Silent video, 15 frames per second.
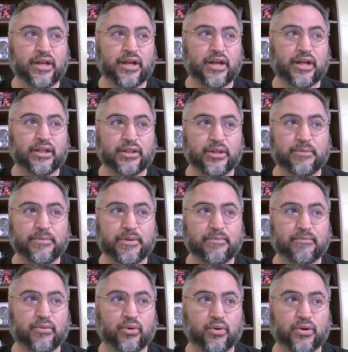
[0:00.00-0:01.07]
a little bit
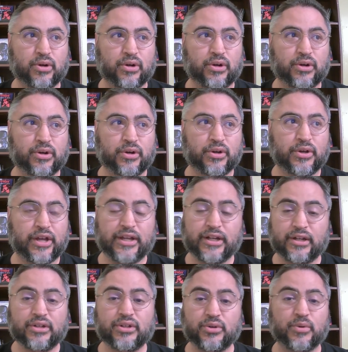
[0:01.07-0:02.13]
more in a
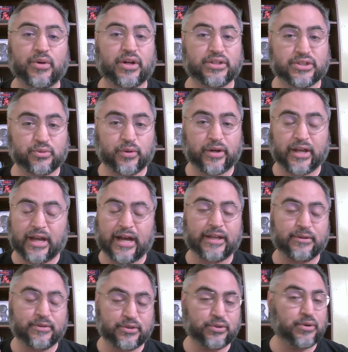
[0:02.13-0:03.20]
nuanced way. I
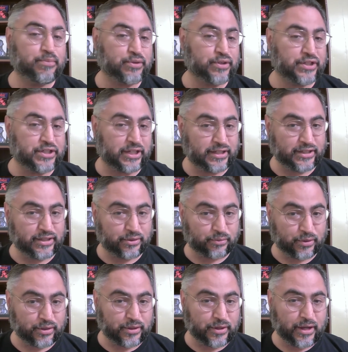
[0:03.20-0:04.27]
do appreciate that they
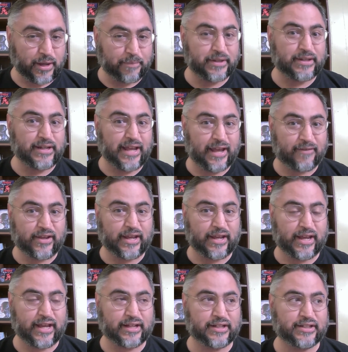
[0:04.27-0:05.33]
weren't a bit
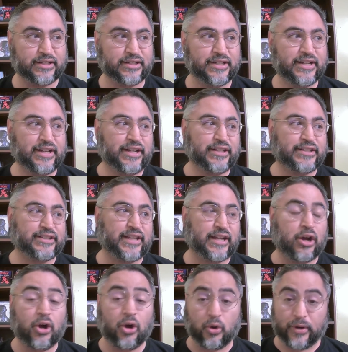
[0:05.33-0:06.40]
heavy-handed. It's like,
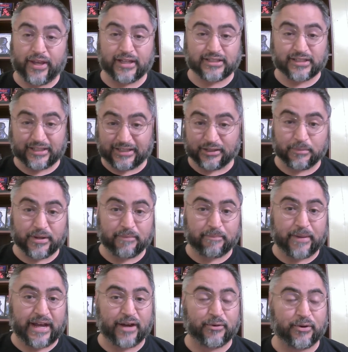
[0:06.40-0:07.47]
oh, he has a little bit of
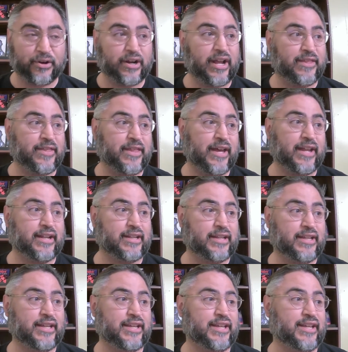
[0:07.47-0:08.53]
power and then
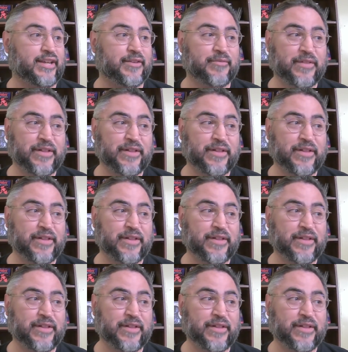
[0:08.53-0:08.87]
he